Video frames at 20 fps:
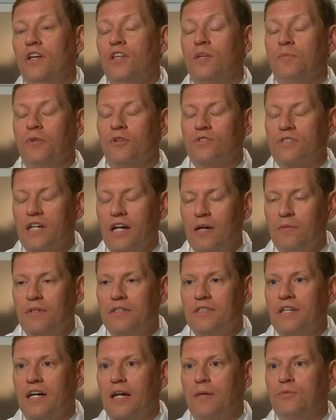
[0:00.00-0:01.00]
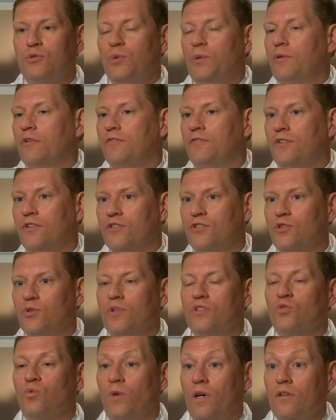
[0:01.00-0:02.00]
The most common types we refer
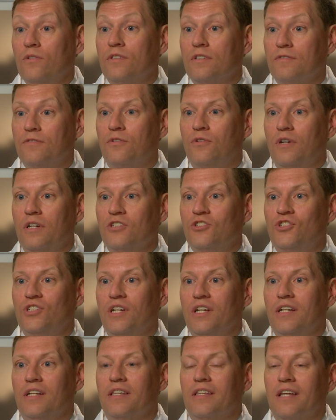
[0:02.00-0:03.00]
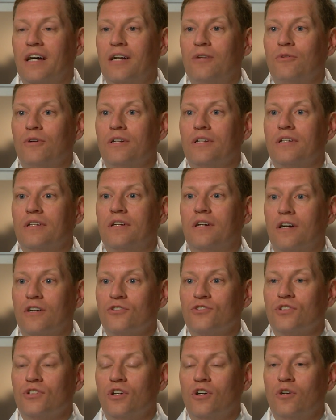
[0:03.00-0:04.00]
to as well-differentiated thyroid
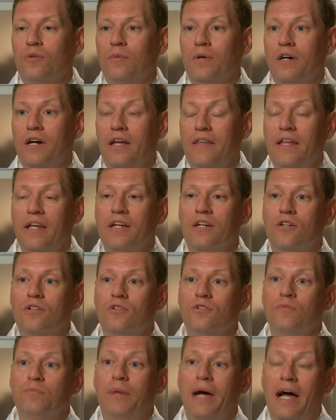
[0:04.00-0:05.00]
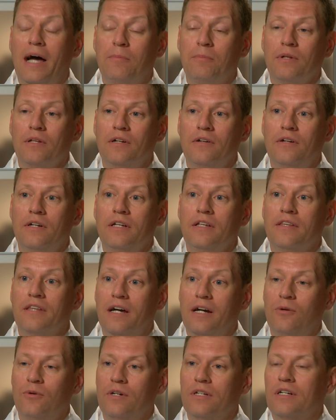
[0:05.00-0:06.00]
carcinoma, and they include papillary
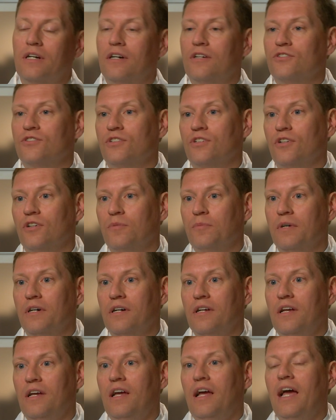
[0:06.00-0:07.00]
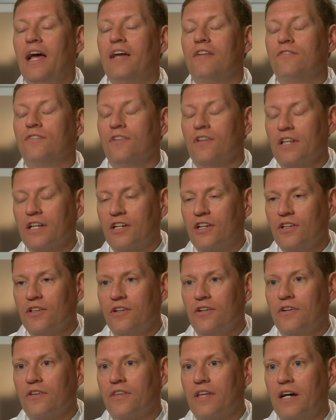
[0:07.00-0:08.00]
thyroid carcinoma and
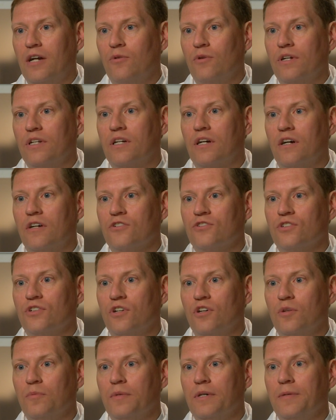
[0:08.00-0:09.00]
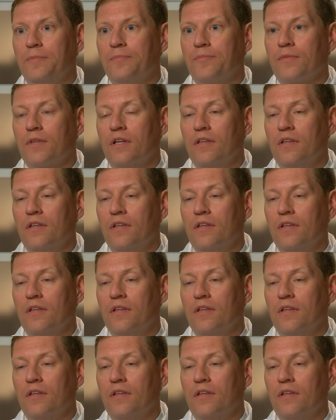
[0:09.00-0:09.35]
follicular thyroid carcinoma.